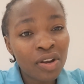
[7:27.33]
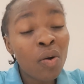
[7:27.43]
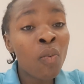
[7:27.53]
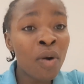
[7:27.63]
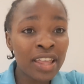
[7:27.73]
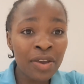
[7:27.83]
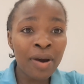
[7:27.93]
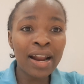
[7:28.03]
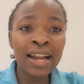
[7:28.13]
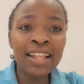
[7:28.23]
Whether you
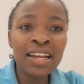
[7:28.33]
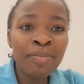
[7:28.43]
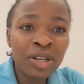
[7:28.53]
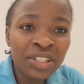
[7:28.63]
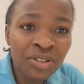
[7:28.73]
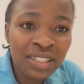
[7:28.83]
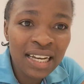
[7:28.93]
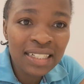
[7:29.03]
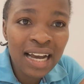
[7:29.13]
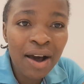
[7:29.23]
are at the deportation
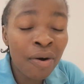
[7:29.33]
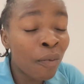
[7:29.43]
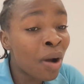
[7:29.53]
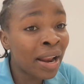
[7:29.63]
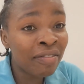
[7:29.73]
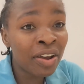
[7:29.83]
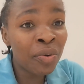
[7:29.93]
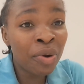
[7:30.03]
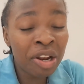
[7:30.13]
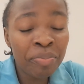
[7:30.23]
center or wherever
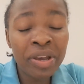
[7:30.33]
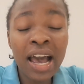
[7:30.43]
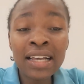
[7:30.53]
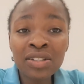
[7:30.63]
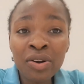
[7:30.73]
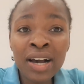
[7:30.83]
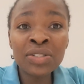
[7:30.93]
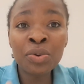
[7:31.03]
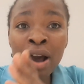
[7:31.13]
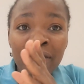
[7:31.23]
you will be, as long
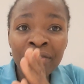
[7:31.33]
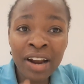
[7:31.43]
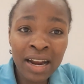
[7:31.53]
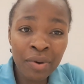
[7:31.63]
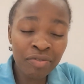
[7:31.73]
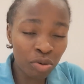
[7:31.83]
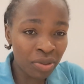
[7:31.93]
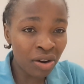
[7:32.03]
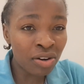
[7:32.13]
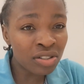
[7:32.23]
as you have run away from
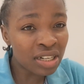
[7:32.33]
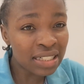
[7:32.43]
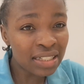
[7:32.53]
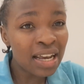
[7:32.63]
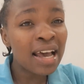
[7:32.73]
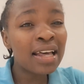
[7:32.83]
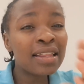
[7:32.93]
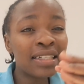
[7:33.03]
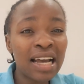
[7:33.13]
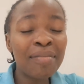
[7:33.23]
the contract,
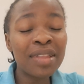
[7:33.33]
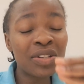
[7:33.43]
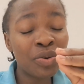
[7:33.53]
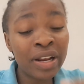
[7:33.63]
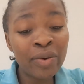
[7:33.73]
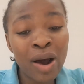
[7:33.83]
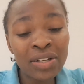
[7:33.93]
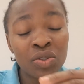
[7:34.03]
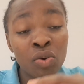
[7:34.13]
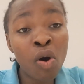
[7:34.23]
the time that you will
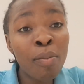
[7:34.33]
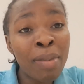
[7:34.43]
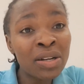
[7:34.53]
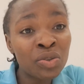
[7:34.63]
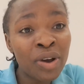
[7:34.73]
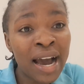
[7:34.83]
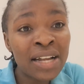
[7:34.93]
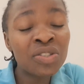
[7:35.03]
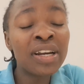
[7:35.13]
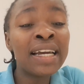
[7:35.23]
want to go back to your
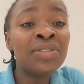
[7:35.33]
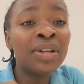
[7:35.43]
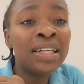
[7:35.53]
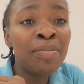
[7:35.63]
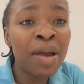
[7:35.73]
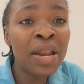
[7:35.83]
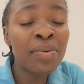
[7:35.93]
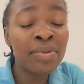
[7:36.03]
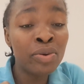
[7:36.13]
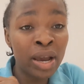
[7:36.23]
country, it will depend
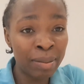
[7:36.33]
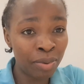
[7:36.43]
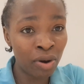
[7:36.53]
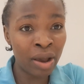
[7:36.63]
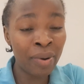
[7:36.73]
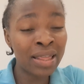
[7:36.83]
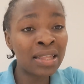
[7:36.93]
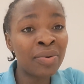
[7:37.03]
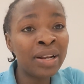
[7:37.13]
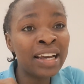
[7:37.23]
with your employer, whether
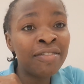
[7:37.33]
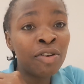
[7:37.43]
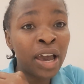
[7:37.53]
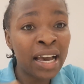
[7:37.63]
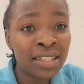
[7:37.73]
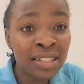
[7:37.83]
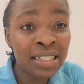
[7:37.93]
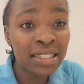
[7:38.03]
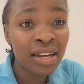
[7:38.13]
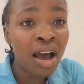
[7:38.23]
they will give you
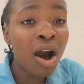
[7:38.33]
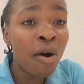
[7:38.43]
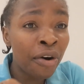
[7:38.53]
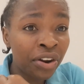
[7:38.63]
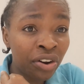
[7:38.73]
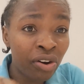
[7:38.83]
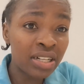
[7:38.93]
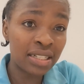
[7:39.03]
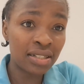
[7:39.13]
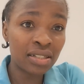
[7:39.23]
exit or not.